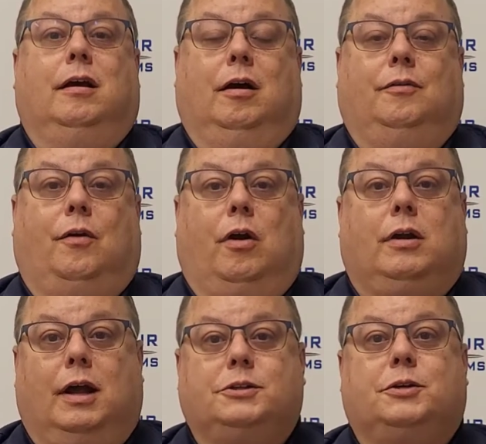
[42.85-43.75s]
of our
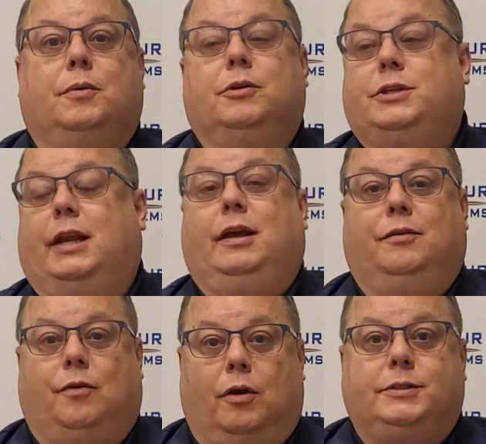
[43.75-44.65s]
customers, any
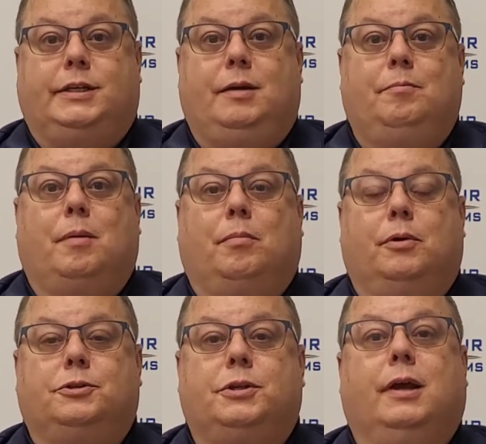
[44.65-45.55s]
of our team
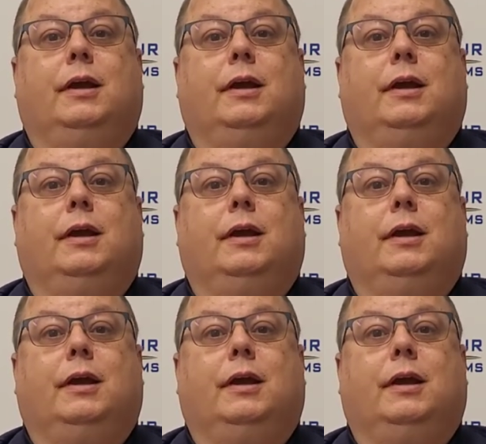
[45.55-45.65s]
members,